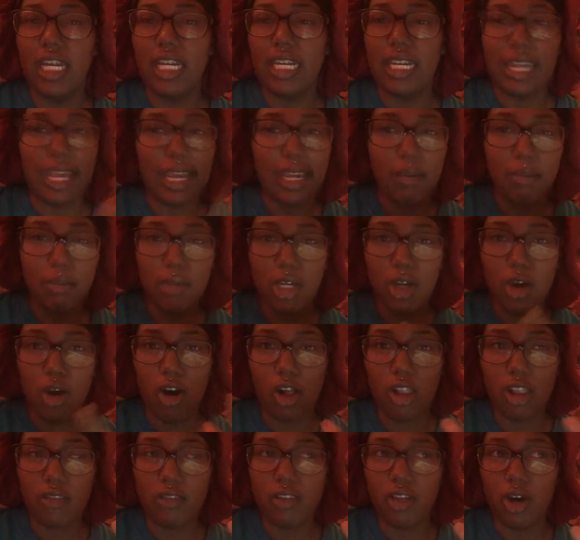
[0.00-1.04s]
name me
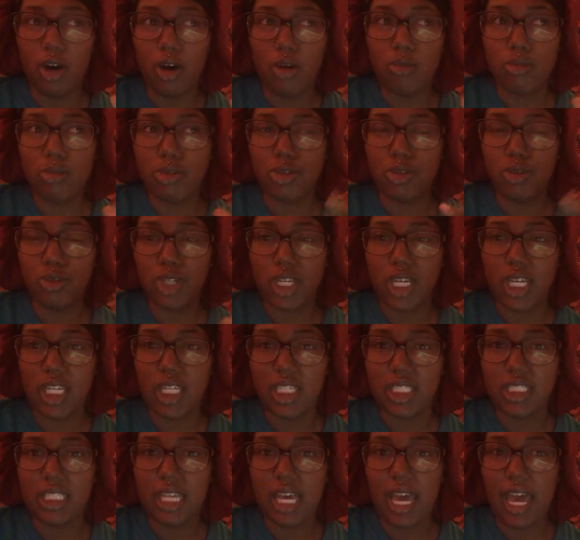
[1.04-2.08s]
all of the homeschool
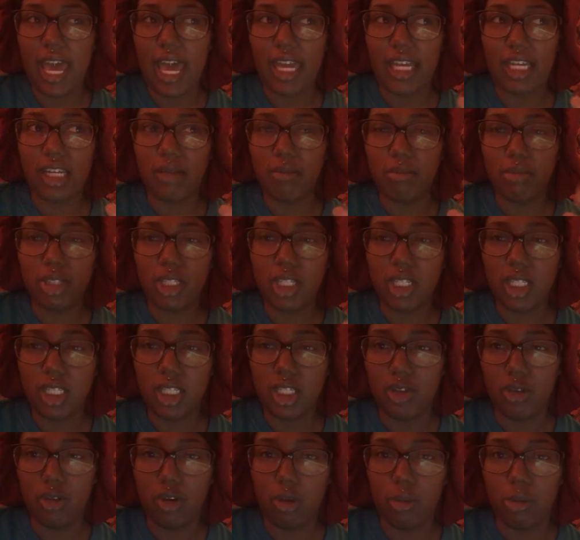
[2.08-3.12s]
kids that act
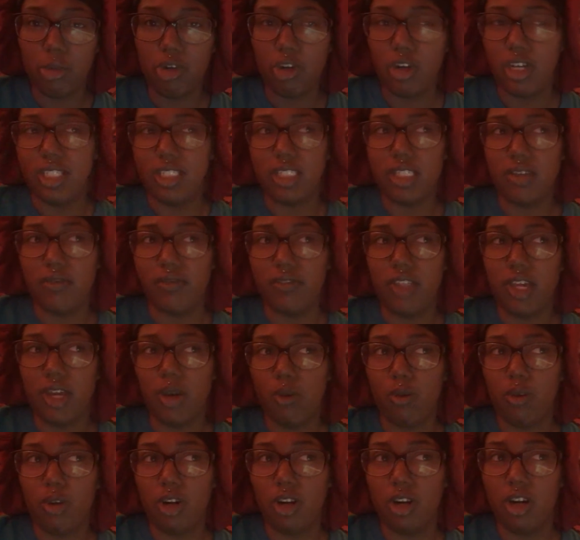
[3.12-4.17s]
completely normal as if they
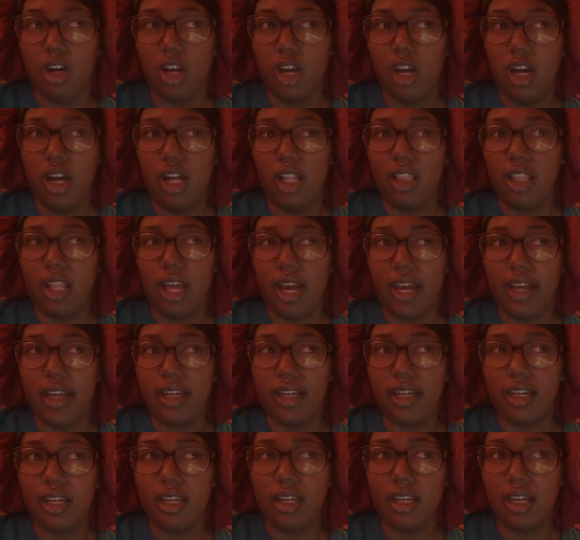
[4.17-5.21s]
were
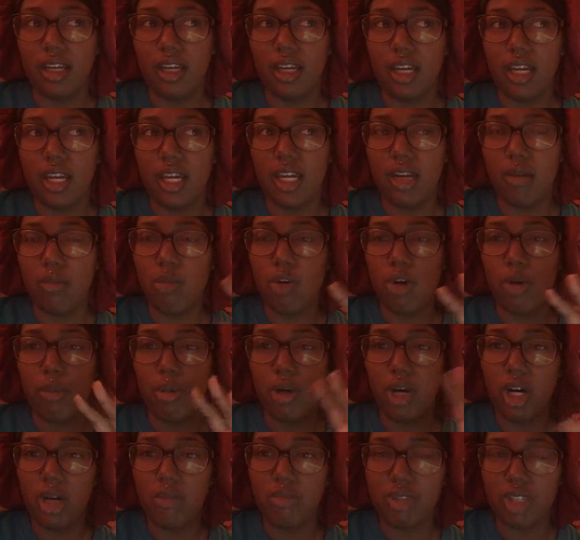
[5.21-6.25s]
like in a more
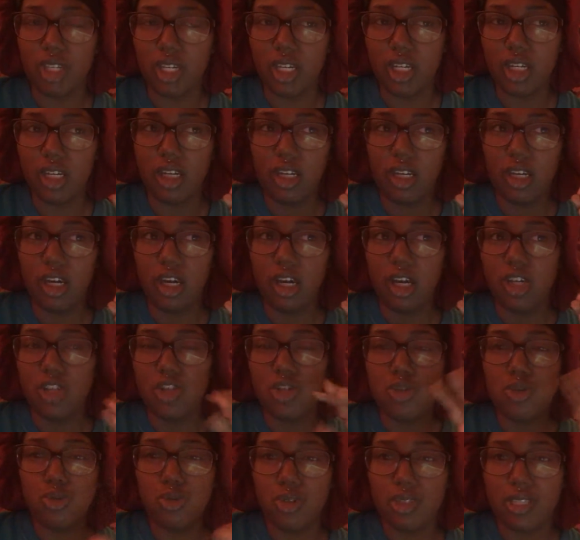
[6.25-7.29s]
public
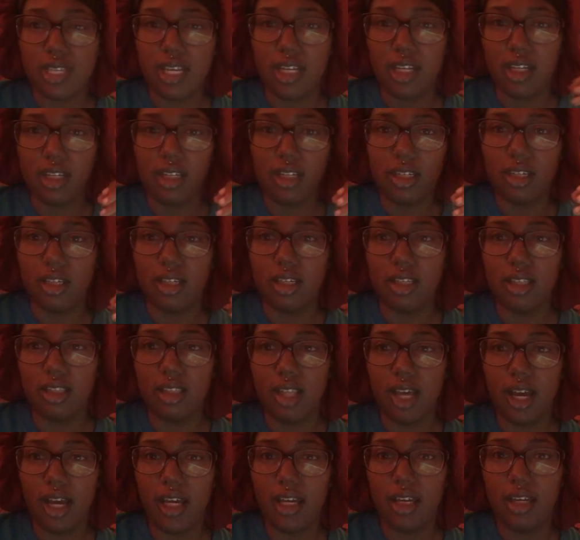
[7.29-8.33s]
school setting.
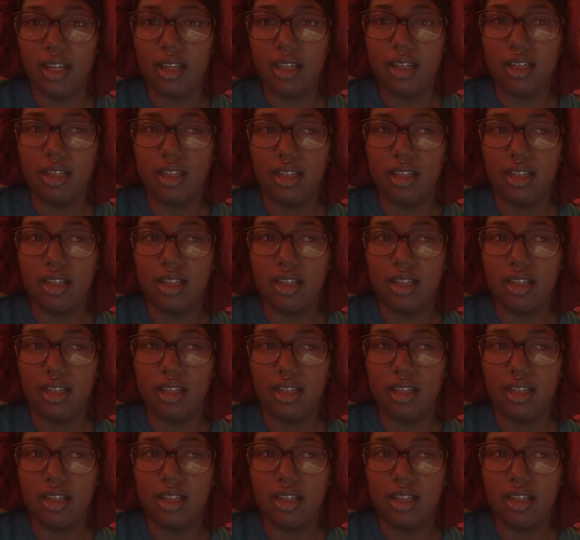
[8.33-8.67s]
Like,